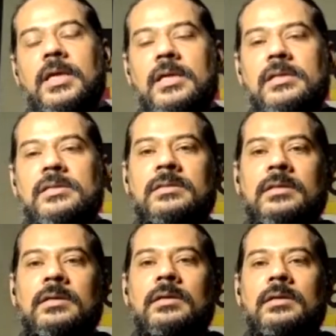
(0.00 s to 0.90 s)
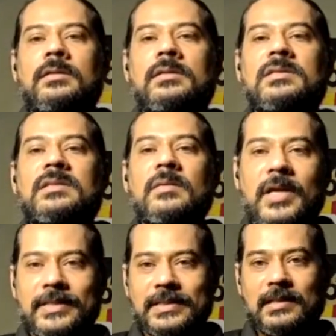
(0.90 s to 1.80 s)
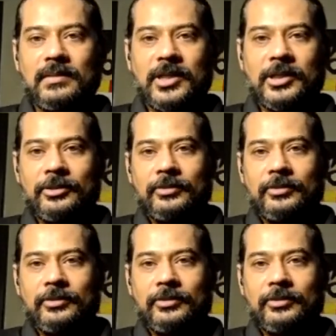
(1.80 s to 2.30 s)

is the surprise element.